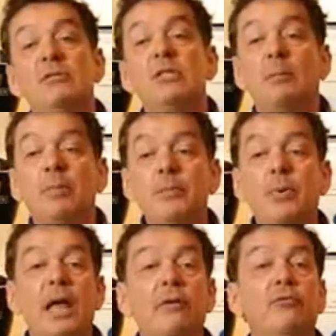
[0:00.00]
some
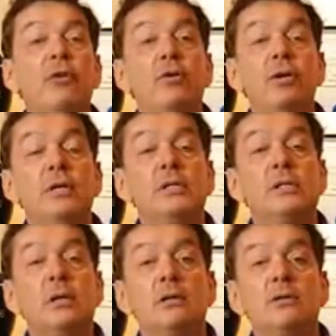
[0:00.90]
people have
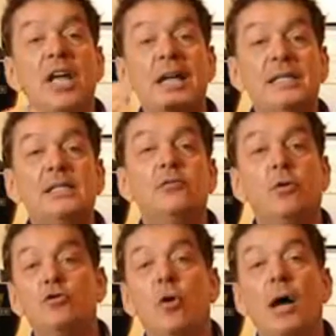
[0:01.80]
various tastes
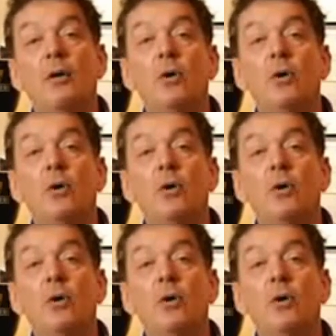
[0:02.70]
for dry.